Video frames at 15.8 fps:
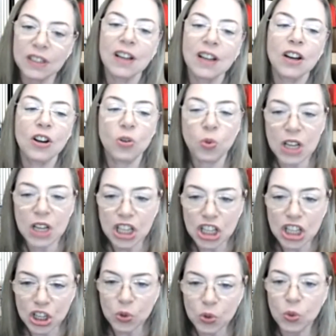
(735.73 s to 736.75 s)

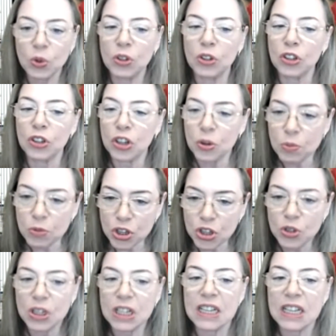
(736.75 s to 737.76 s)
renewal,
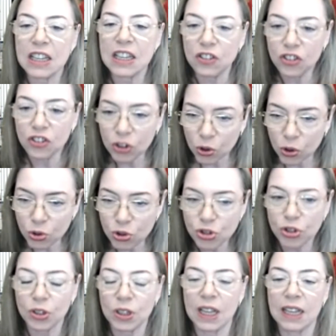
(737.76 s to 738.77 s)
community,
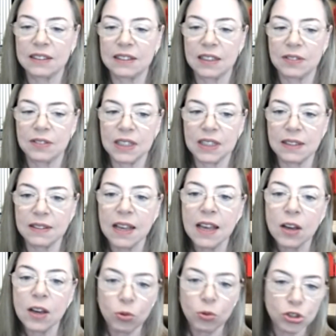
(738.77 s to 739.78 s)
social activities,
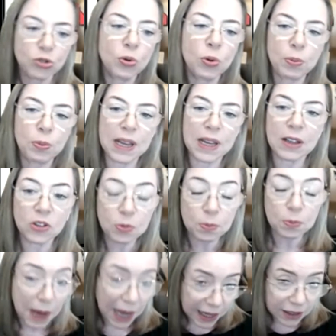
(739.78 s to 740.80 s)
which will bring us
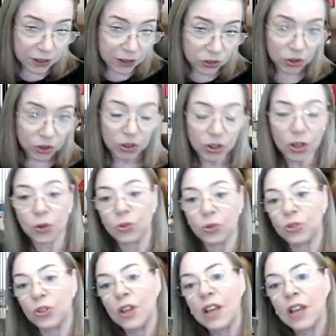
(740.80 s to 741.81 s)
back to
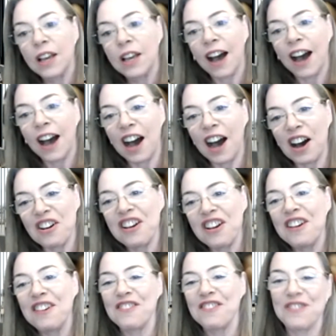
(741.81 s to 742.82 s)
those
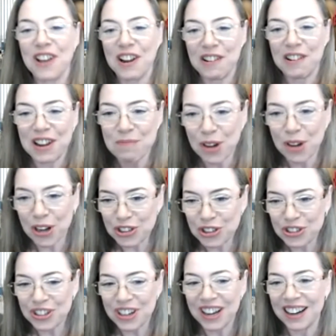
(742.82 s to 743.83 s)
very
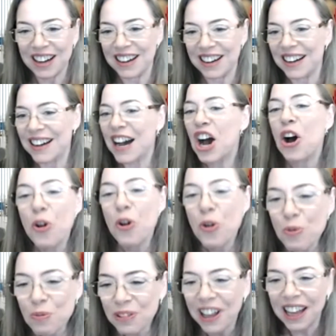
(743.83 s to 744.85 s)
much
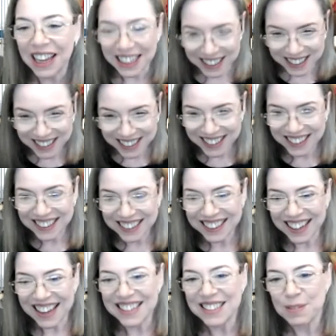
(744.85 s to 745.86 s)
home-like
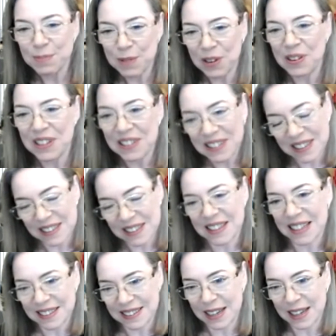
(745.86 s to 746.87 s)
experiences
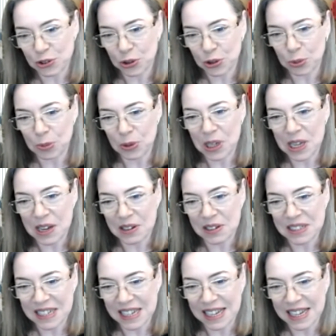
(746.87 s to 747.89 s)
that Central Behir
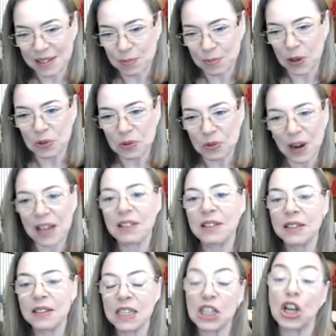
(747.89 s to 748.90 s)
did. But
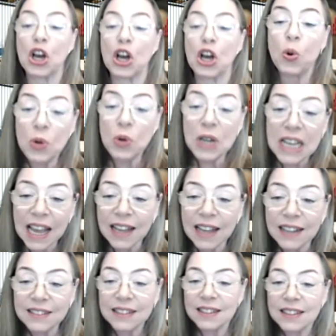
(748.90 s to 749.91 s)
rather than owning it
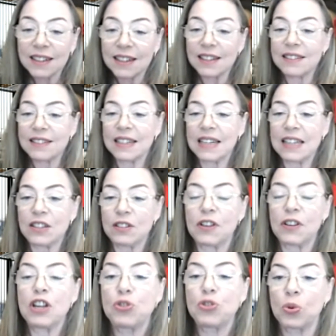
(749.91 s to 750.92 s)
as an
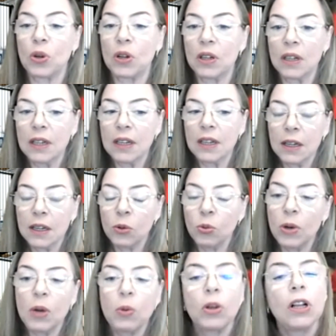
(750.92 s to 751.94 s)
individual,
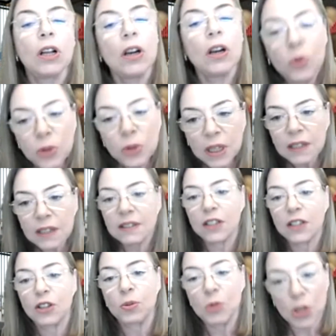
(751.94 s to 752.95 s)
we will own it as a
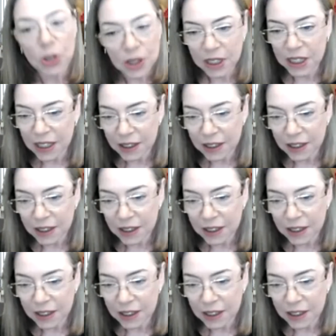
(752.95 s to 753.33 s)
community.